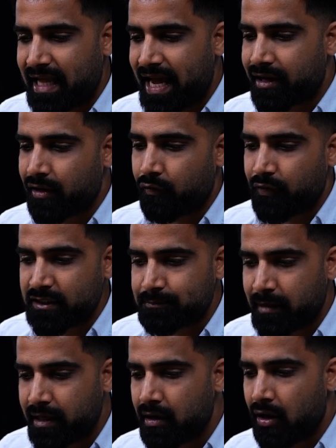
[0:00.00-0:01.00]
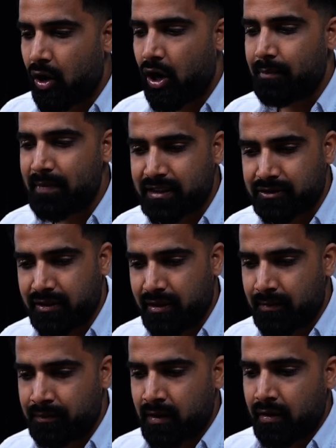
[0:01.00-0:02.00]
like Whisper or Mixtral.
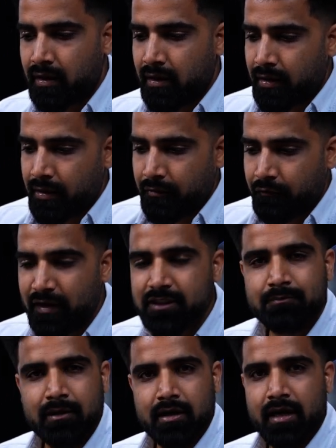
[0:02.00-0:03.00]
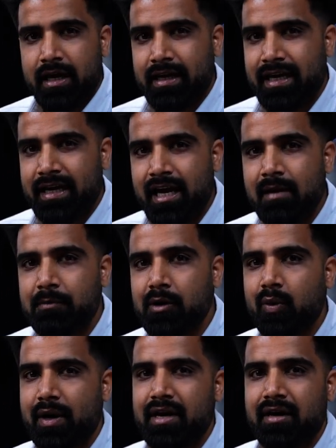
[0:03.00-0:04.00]
Whisper can help
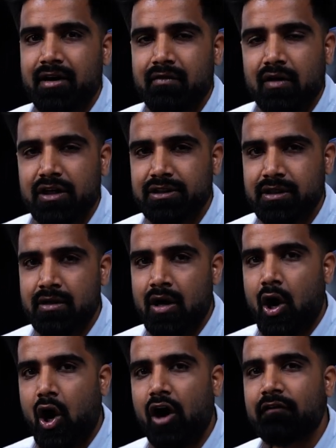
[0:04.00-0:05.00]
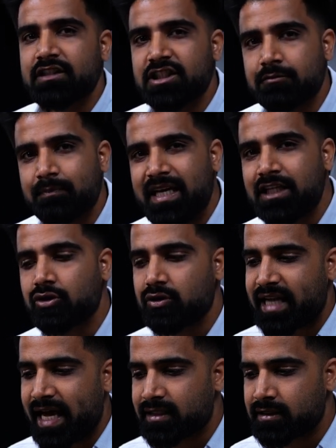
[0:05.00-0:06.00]
you in conversion of speech to
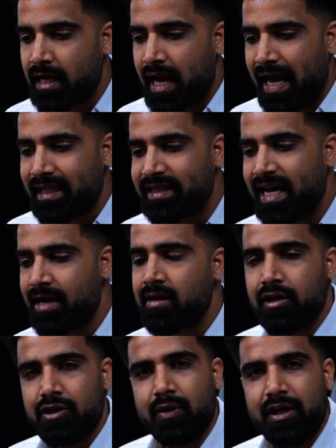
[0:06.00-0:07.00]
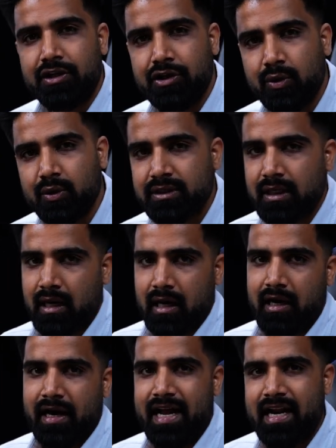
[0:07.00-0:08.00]
text, and then you can use
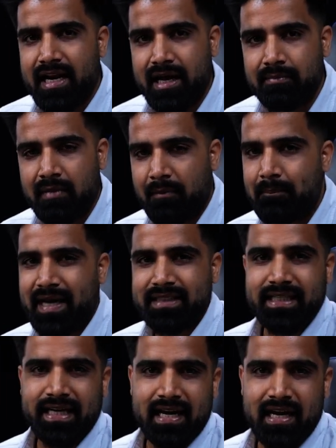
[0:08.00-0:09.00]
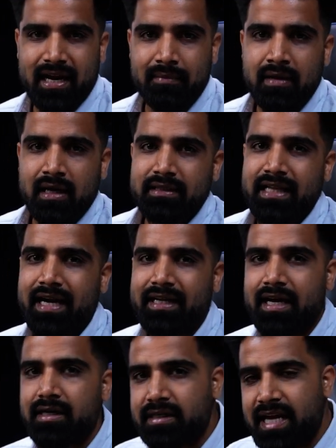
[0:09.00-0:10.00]
a L L M, a basic L L M that
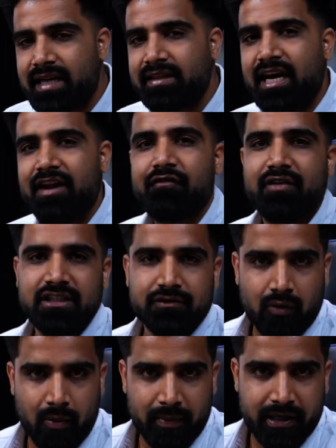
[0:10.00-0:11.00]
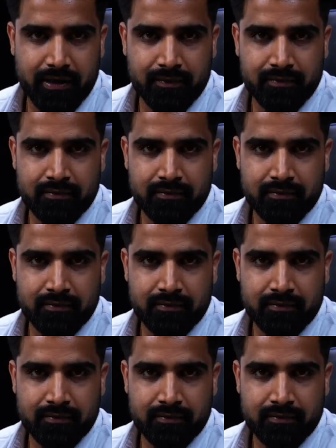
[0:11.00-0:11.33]
can take the inference from it.